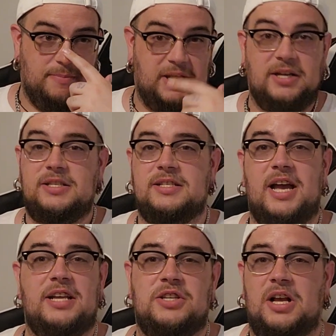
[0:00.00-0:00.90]
Because these
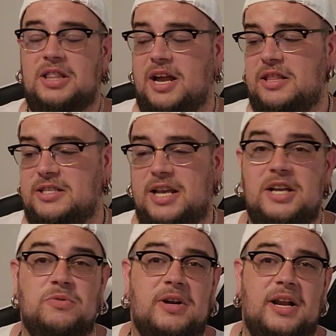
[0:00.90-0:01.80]
guys, a lot of these
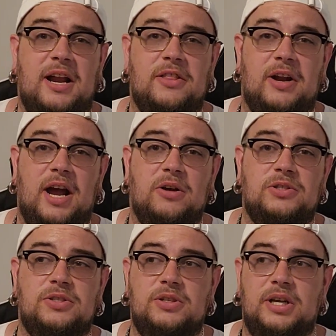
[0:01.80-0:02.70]
guys run it out of their
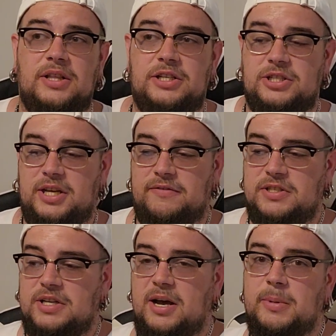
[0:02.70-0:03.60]
house and they just have
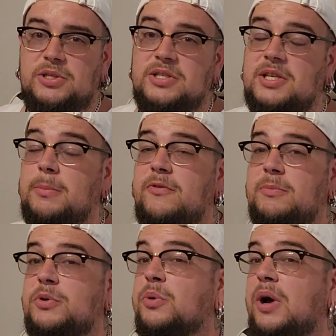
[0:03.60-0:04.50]
these comics, and some of
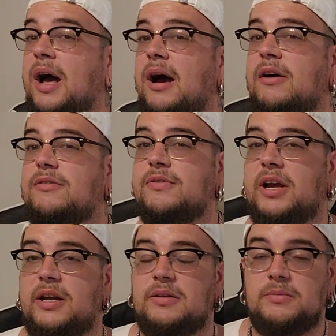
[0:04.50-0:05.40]
them do have
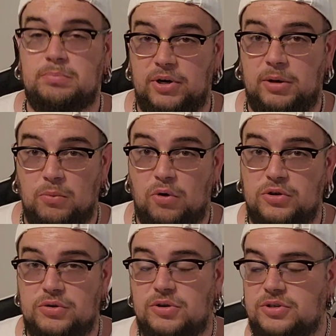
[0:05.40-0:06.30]
like brick and
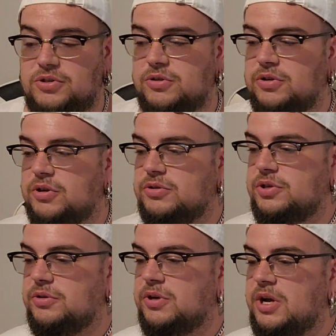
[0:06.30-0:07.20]
mortar stores that you can go
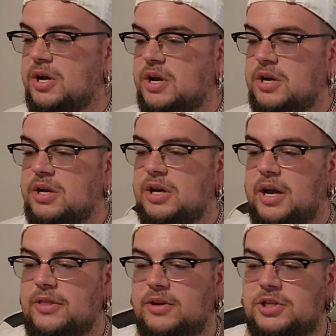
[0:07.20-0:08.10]
to,
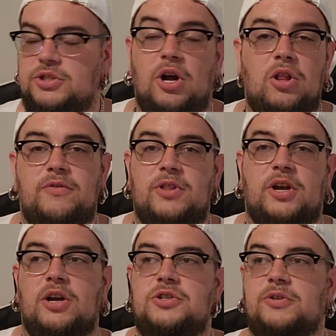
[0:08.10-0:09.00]
and they're just all over the
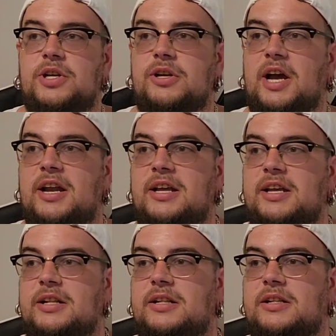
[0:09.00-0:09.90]
country. You kind of
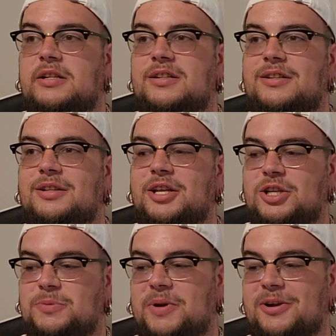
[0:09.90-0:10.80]
get the
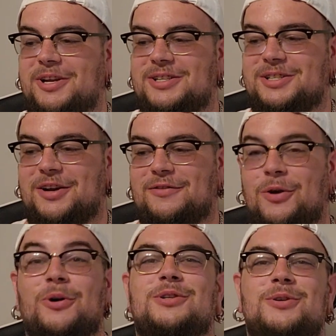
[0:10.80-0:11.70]
experience of
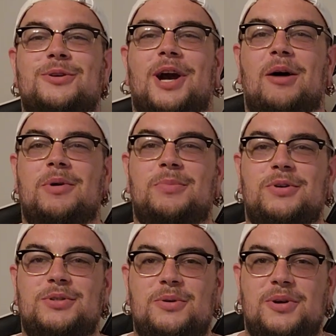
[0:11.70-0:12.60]
going to new comic
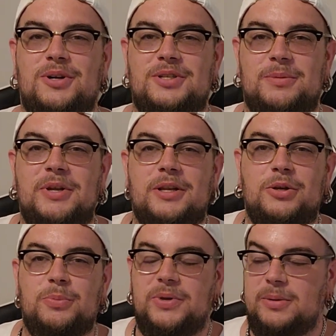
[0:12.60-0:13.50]
book stores and meeting
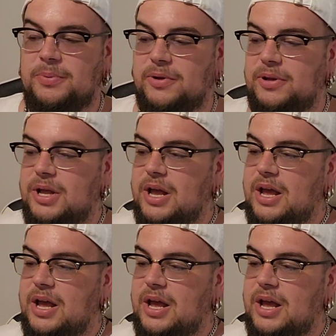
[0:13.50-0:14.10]
new people